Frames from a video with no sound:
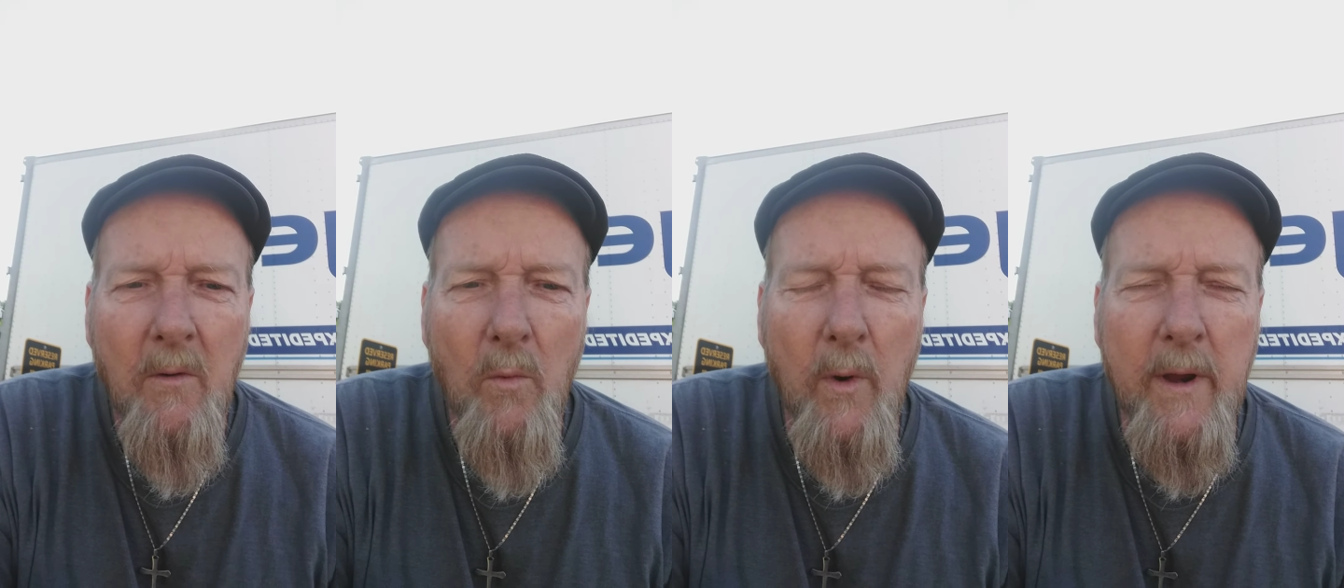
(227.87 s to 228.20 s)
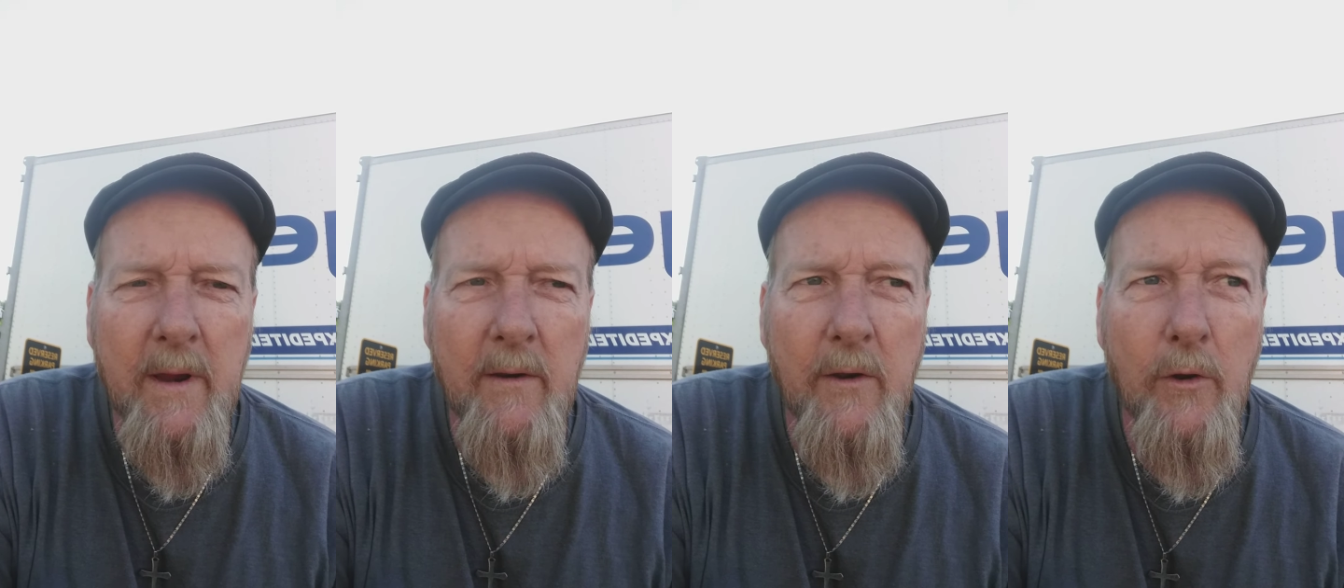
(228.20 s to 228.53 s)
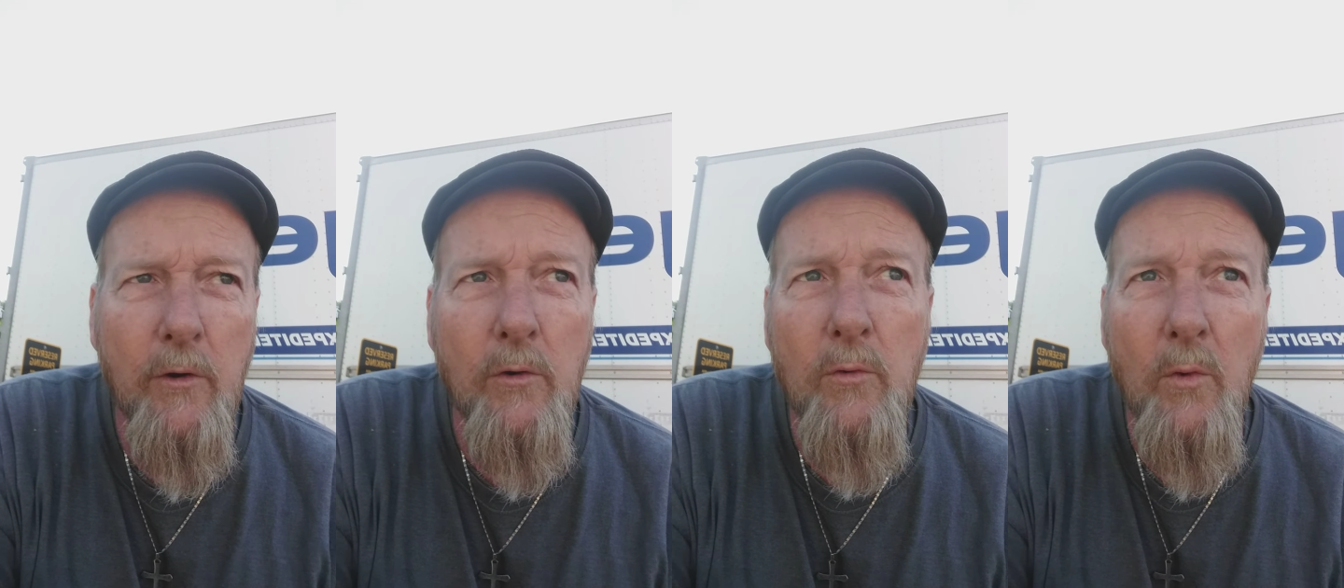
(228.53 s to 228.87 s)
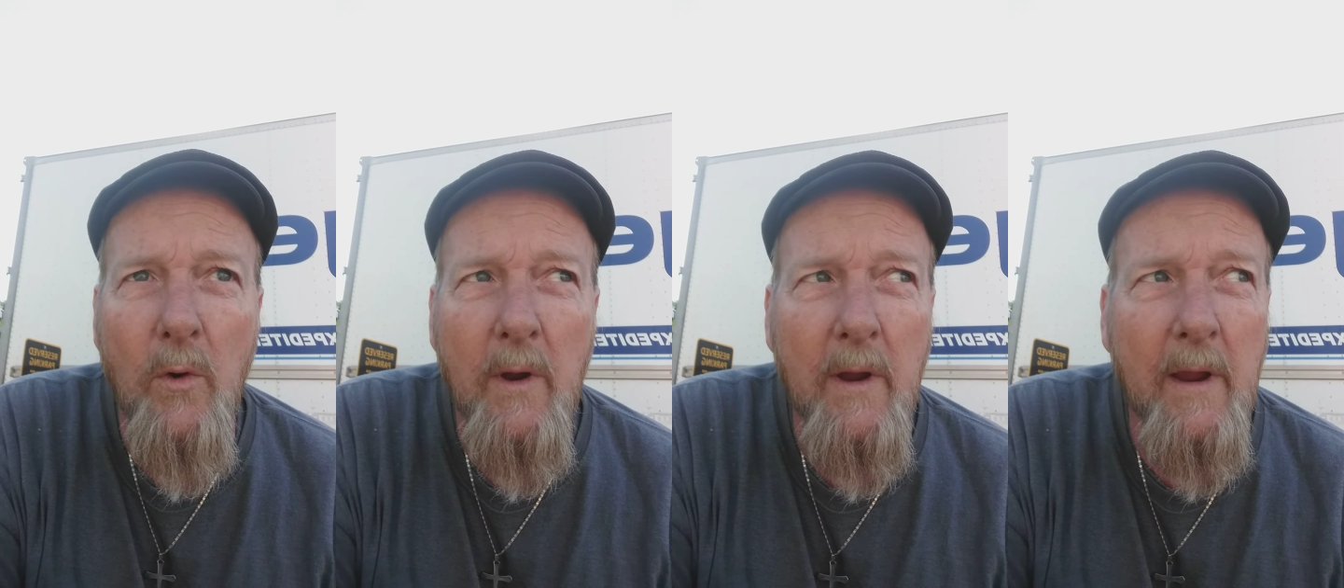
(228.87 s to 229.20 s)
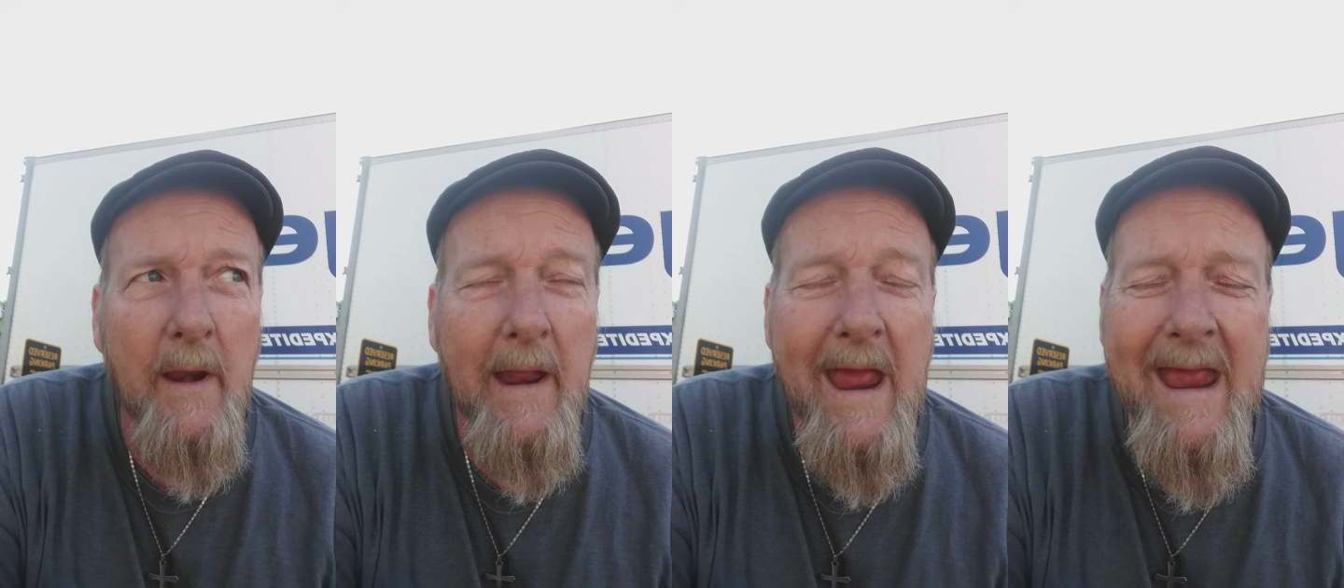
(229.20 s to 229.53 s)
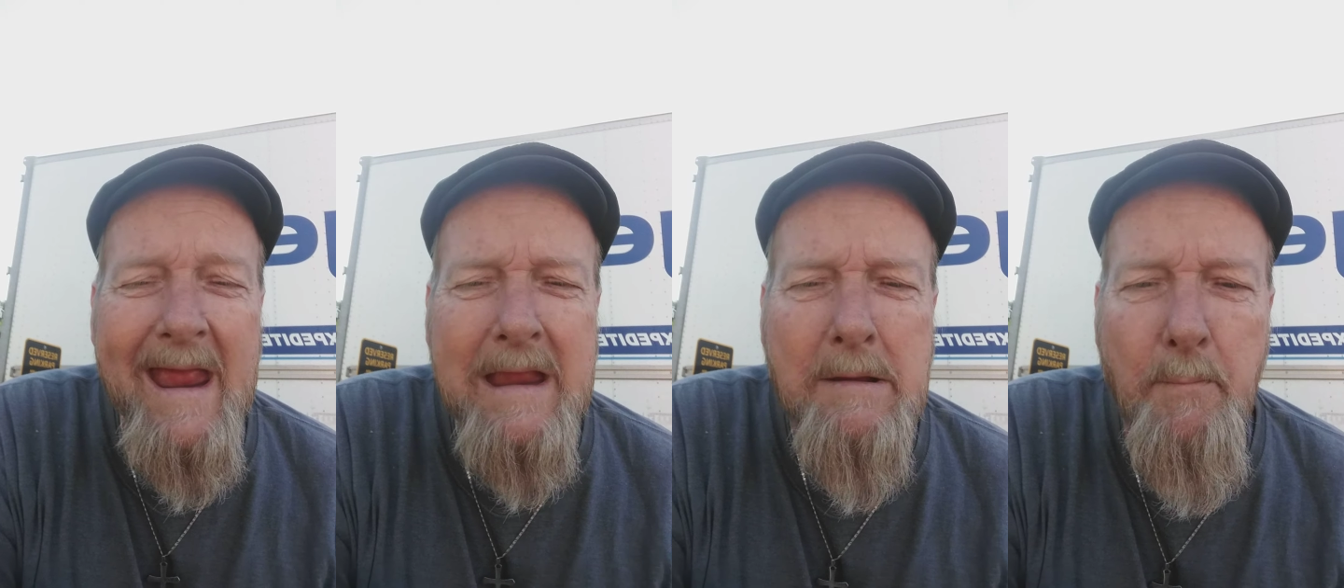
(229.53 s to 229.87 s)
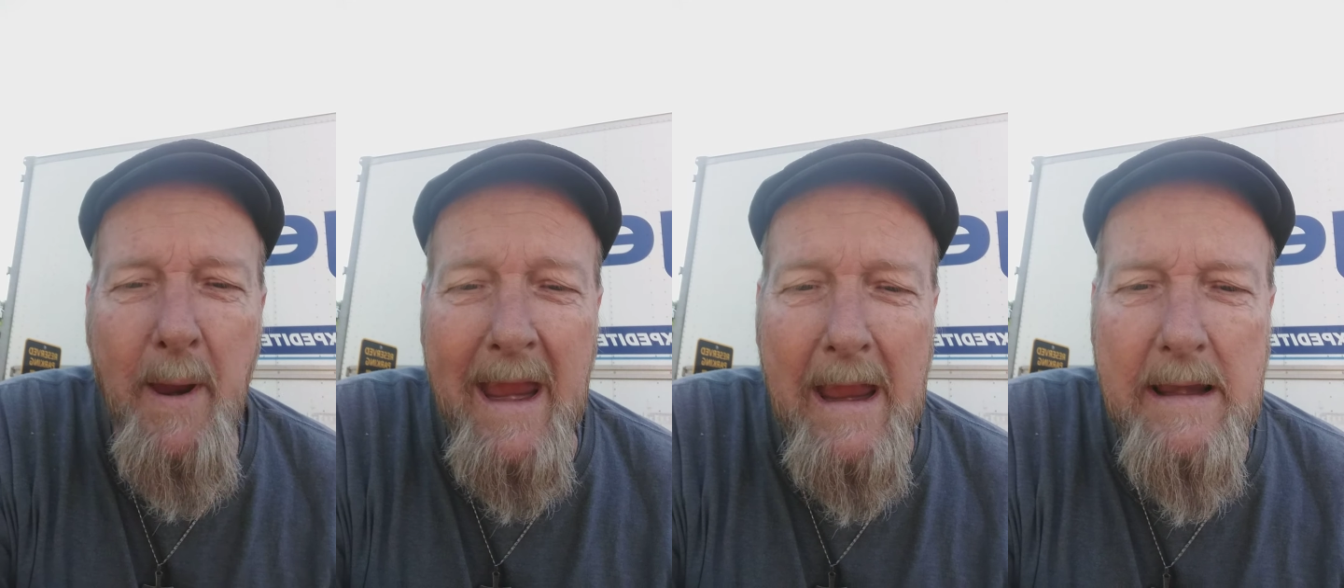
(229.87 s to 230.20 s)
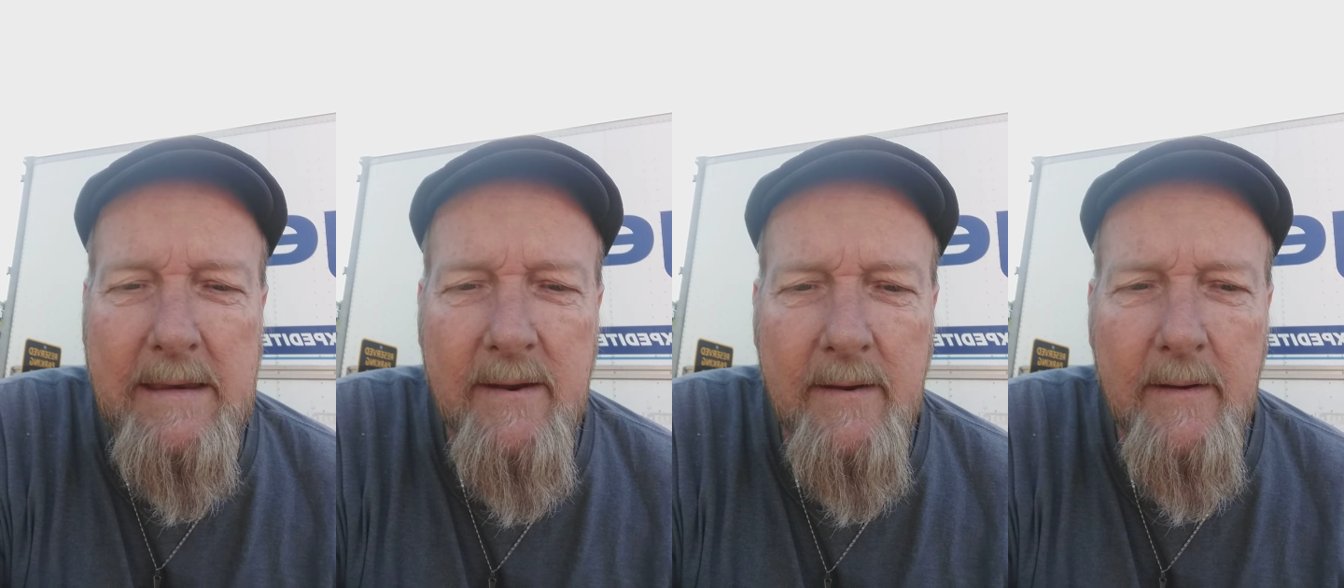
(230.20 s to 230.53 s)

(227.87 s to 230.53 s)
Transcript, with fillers: We can do an egg bet.